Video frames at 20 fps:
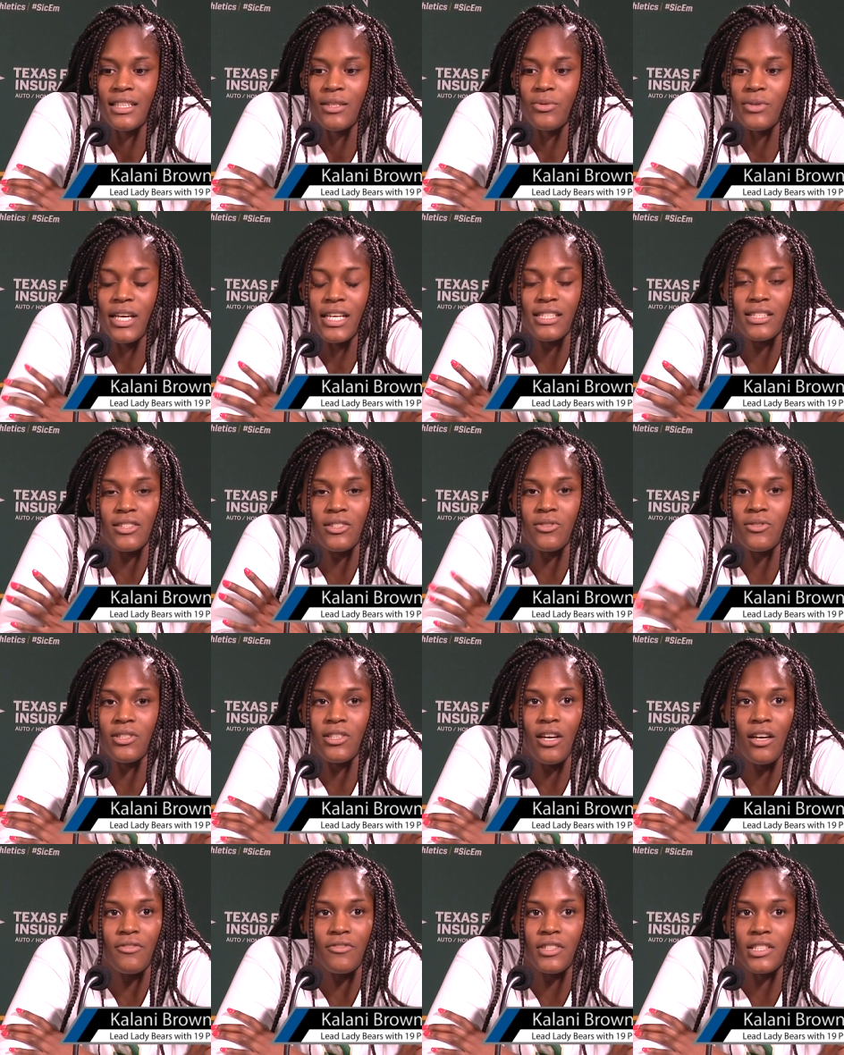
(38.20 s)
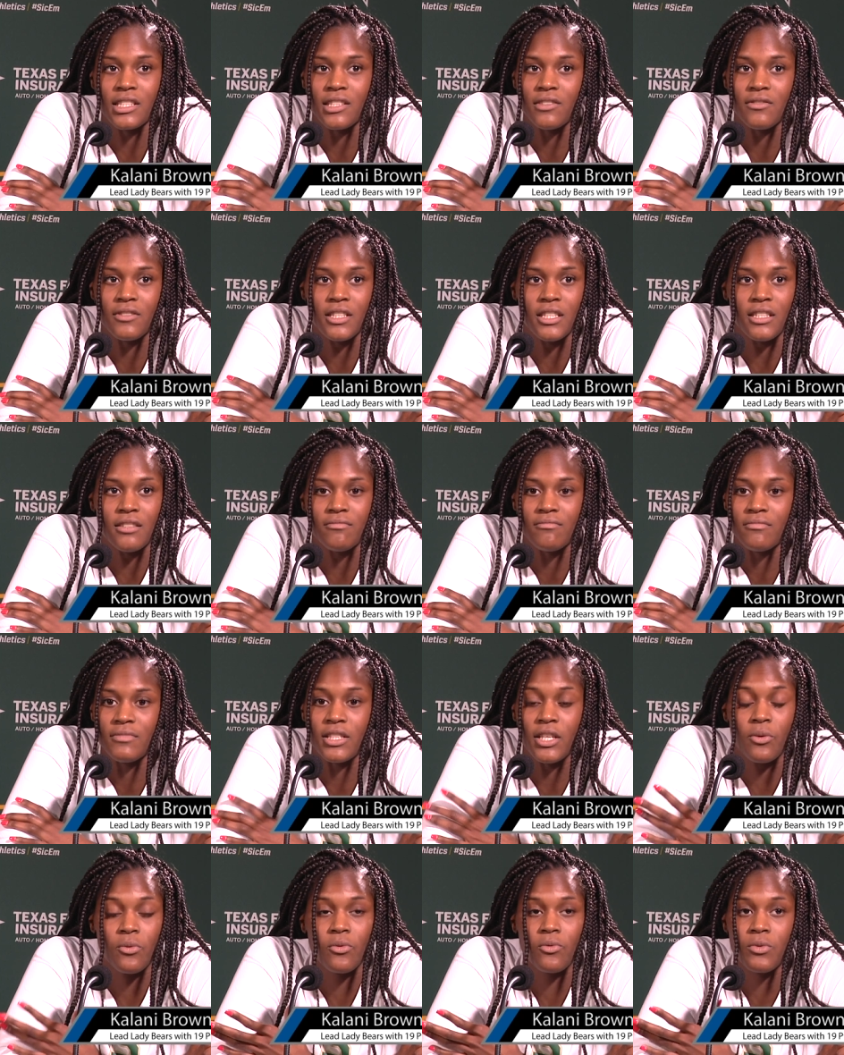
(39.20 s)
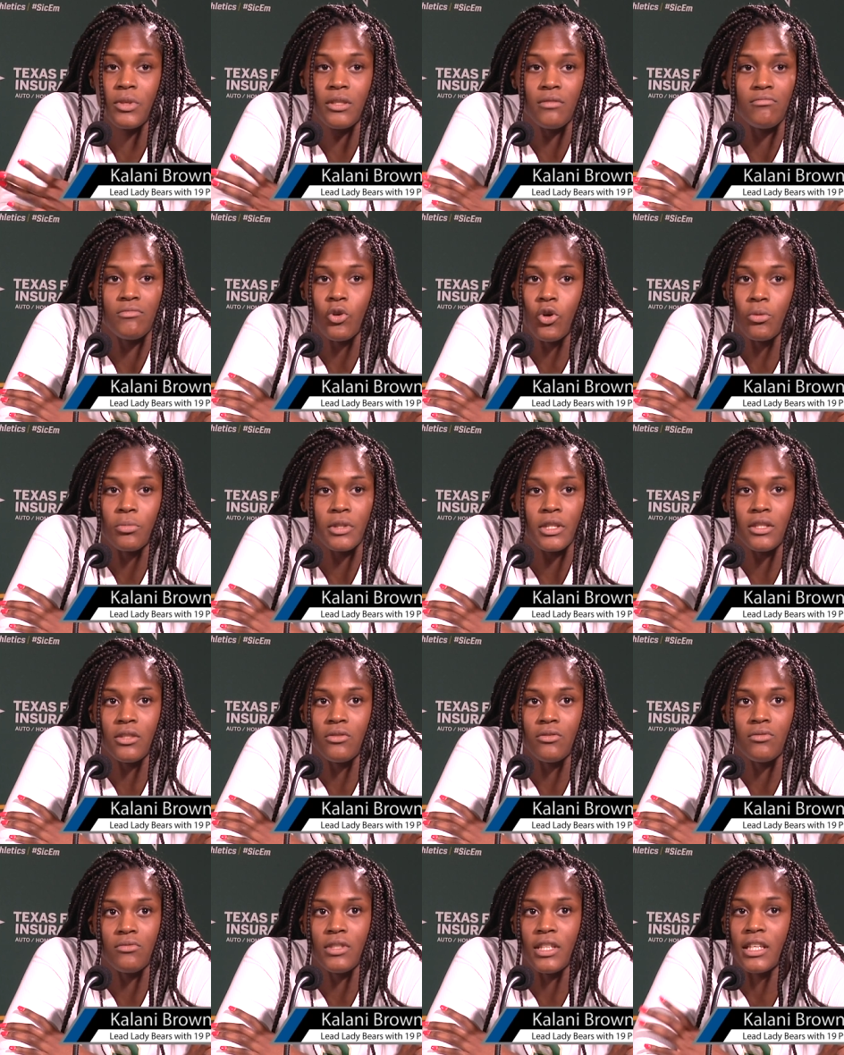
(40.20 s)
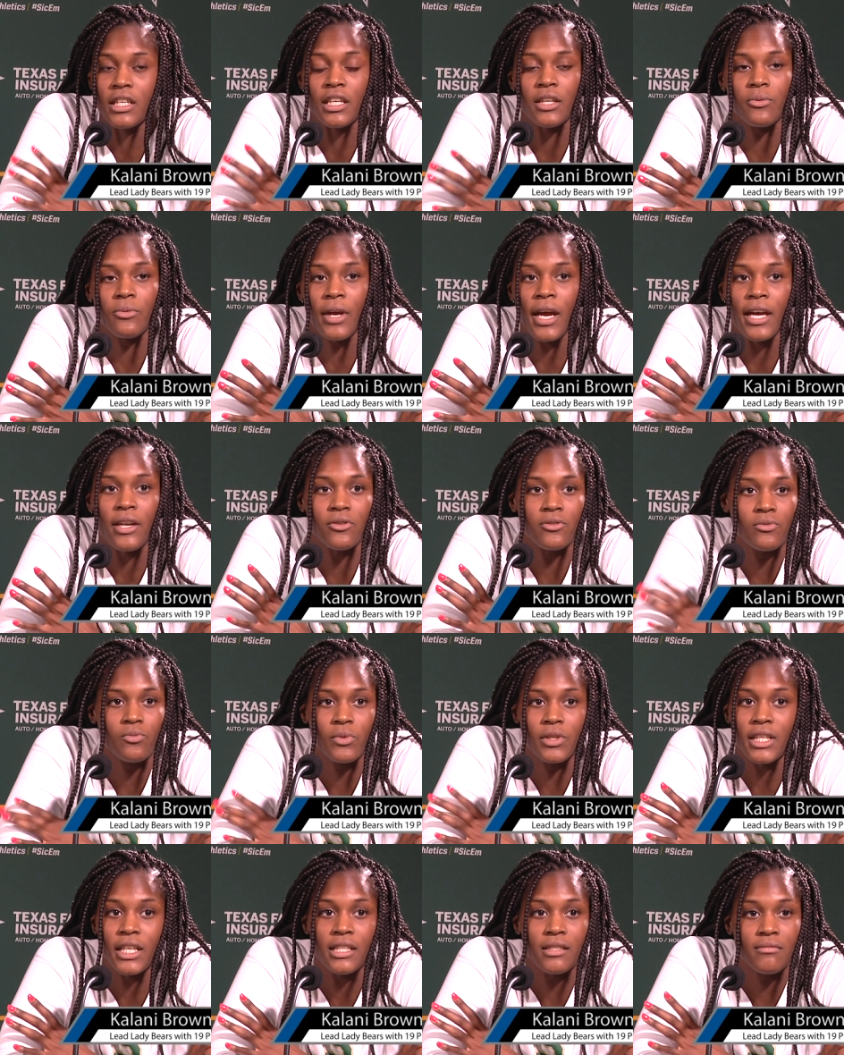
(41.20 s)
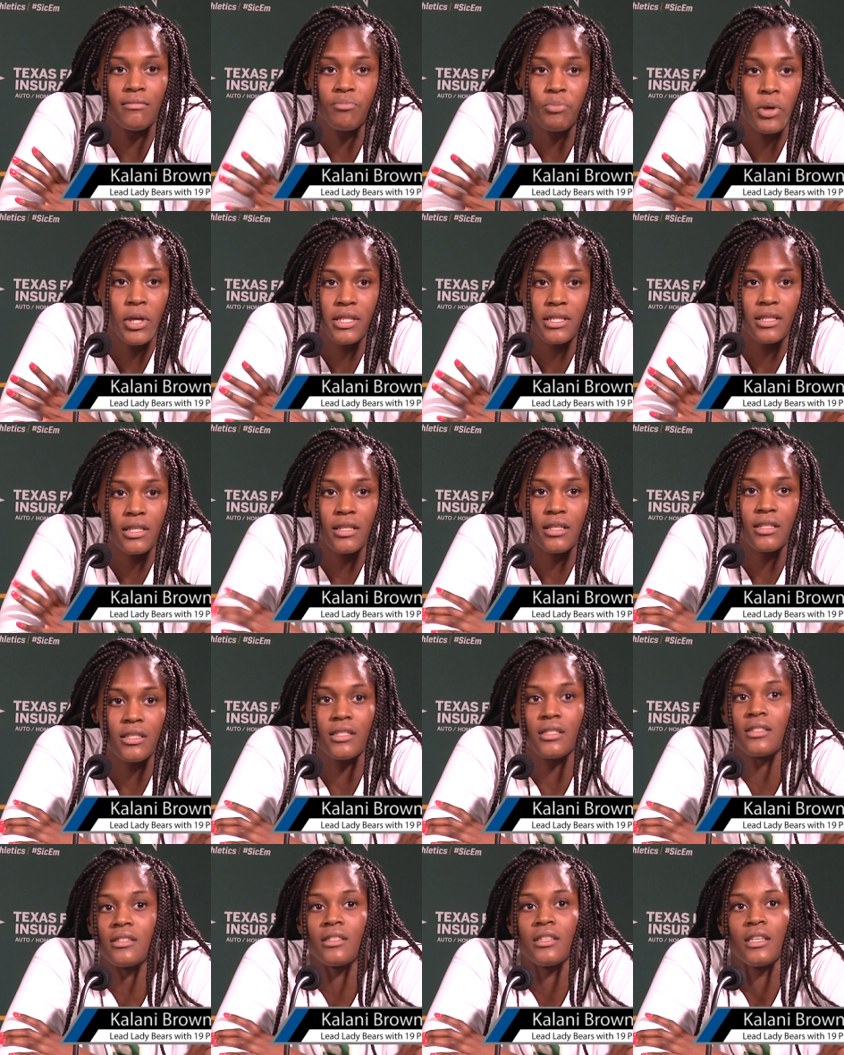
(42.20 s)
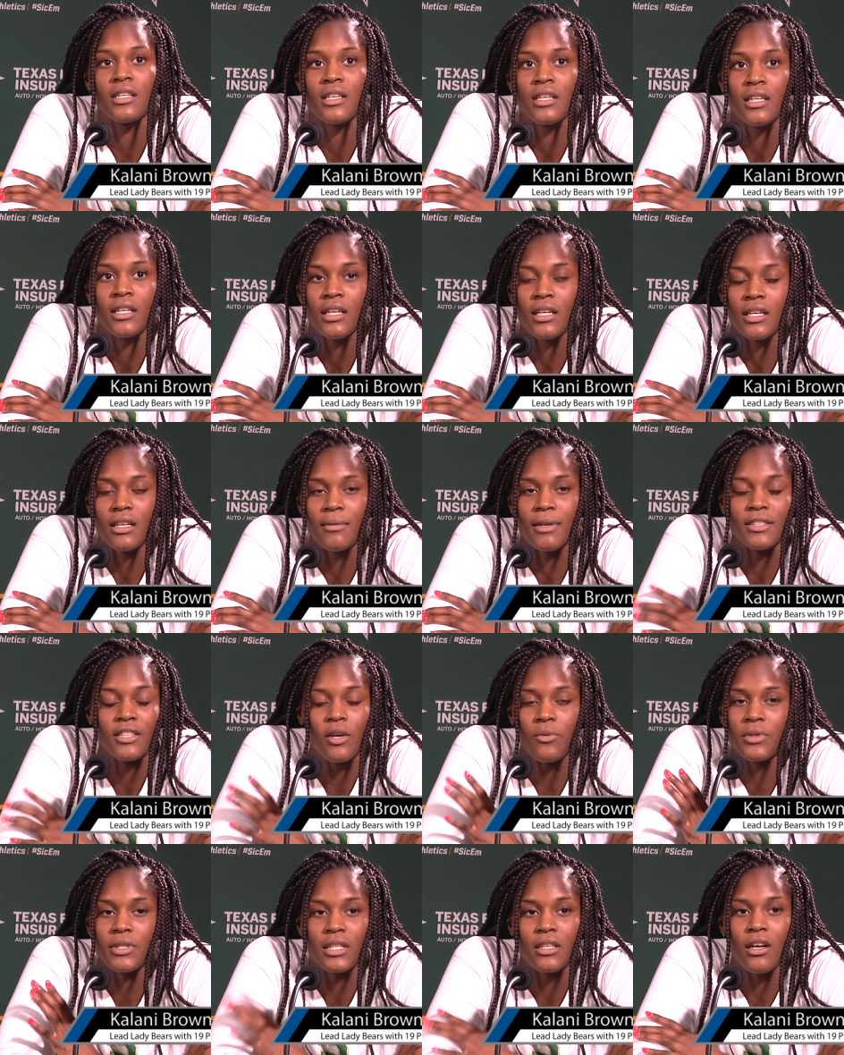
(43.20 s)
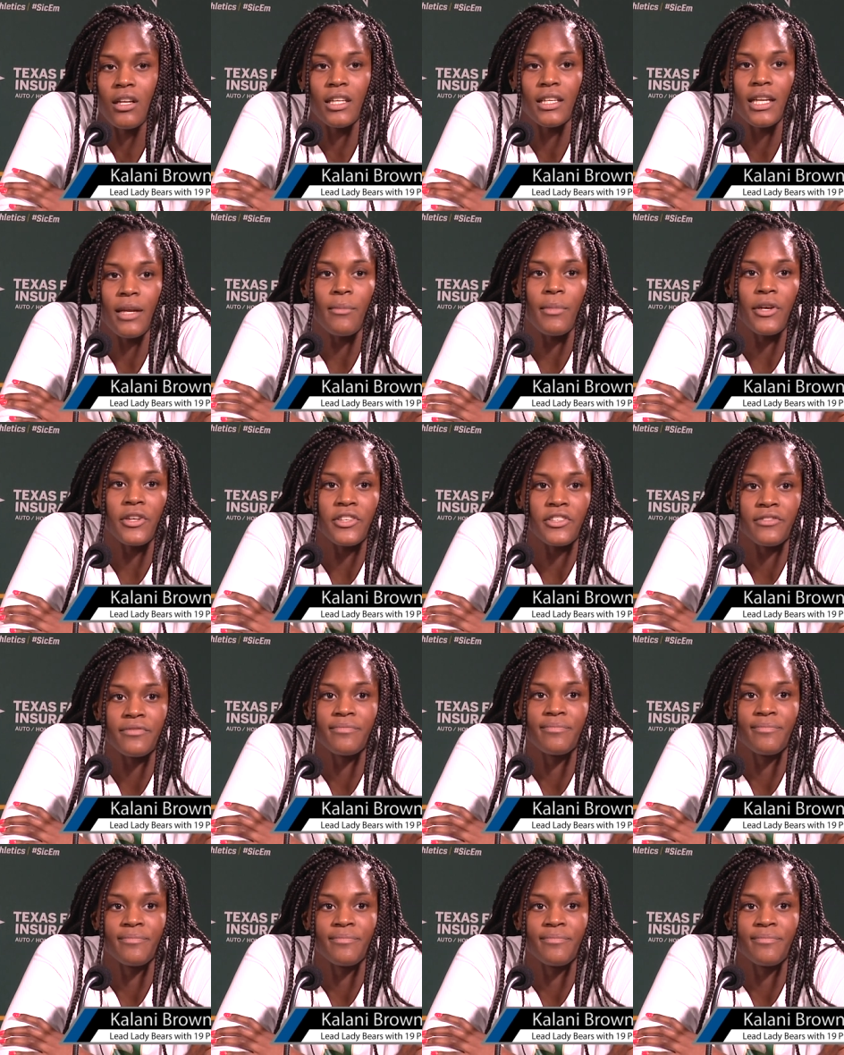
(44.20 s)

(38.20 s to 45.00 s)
We executed offensively, did what we normally do, didn't get rattled when they pressed us. Um, I thought we did all of that better.